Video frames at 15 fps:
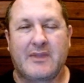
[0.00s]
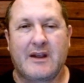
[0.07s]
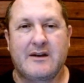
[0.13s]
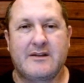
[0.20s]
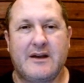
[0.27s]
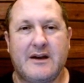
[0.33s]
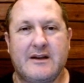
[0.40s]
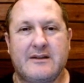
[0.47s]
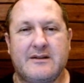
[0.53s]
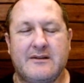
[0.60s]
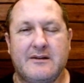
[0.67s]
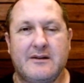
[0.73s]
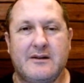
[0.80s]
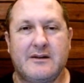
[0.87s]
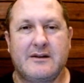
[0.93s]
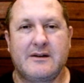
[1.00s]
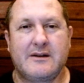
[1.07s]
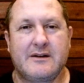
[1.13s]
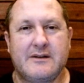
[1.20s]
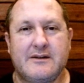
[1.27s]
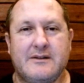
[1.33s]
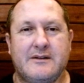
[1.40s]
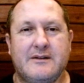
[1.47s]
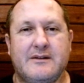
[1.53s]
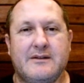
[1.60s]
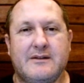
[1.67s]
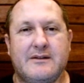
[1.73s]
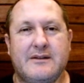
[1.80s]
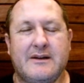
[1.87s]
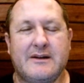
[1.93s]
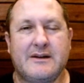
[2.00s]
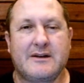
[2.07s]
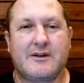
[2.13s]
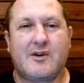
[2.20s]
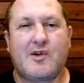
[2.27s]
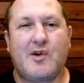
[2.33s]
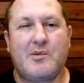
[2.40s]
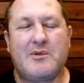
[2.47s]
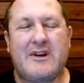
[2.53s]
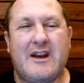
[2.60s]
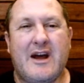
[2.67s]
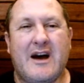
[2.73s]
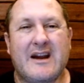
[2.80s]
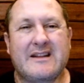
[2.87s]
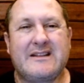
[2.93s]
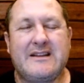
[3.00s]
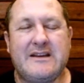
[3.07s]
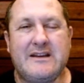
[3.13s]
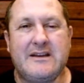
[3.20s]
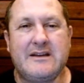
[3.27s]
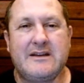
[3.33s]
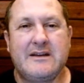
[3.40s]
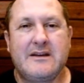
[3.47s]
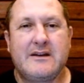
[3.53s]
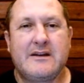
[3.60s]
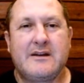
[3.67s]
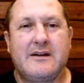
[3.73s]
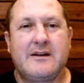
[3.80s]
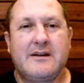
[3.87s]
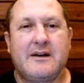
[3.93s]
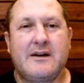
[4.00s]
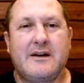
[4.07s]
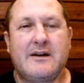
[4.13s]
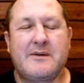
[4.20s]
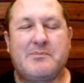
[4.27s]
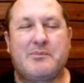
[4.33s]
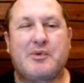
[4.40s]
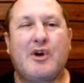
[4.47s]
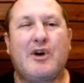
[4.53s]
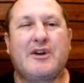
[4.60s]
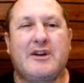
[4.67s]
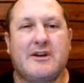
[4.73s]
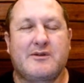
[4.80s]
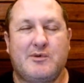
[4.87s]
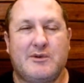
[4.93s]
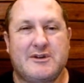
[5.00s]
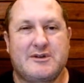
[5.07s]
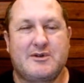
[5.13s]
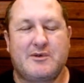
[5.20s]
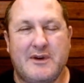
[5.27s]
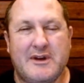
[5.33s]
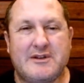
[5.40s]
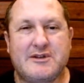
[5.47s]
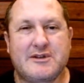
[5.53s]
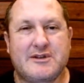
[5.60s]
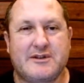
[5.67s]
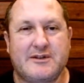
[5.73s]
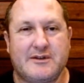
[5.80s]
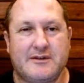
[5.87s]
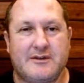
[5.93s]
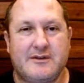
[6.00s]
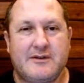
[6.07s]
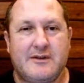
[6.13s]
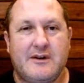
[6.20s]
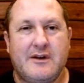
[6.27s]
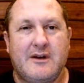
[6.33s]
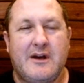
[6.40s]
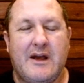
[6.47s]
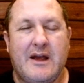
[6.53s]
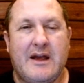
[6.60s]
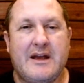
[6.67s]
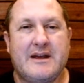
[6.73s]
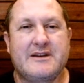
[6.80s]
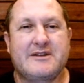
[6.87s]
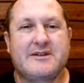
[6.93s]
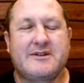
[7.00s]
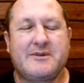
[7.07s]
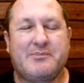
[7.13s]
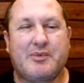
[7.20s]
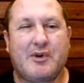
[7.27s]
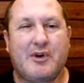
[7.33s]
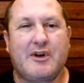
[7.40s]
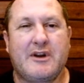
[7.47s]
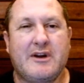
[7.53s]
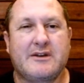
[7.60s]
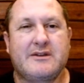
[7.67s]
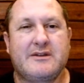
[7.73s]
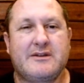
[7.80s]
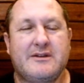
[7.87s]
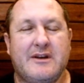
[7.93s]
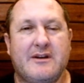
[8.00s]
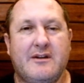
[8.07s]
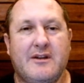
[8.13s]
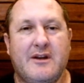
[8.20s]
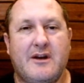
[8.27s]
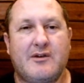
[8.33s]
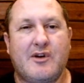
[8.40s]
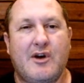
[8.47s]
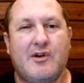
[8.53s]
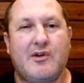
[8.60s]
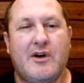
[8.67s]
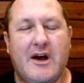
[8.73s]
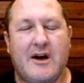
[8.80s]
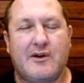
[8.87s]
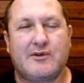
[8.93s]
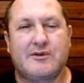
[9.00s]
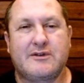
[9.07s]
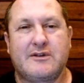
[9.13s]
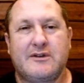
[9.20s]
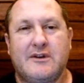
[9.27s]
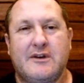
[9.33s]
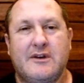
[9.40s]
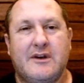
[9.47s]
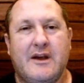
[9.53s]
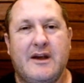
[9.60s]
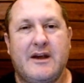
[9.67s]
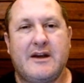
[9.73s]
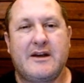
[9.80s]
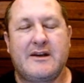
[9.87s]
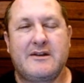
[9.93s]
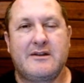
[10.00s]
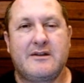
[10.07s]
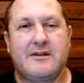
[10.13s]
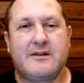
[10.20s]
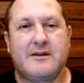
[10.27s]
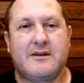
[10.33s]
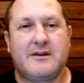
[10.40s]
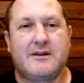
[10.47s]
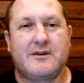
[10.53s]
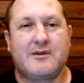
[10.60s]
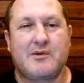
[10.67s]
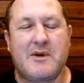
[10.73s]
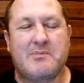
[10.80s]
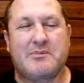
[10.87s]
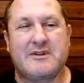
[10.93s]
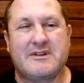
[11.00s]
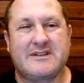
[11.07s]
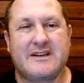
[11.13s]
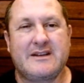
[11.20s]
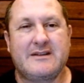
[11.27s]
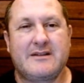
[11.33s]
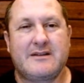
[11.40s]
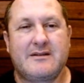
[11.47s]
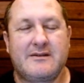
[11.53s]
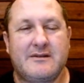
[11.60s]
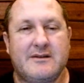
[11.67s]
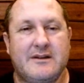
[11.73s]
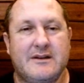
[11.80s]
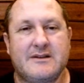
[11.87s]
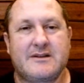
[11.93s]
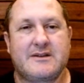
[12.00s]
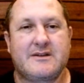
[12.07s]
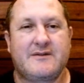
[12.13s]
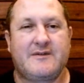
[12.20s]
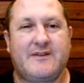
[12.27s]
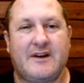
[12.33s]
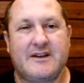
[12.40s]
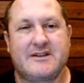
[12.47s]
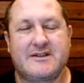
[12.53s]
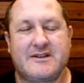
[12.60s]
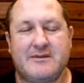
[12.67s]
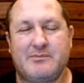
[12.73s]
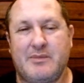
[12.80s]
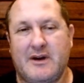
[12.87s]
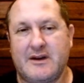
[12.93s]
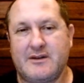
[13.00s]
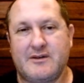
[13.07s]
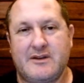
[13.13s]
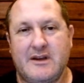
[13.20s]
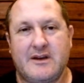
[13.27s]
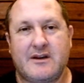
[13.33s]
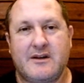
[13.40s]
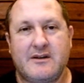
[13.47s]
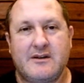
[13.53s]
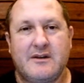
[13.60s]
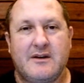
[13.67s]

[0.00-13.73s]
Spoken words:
that the Comirnaty product was registered as the product that will now go out and represent this Pfizer-BioNTech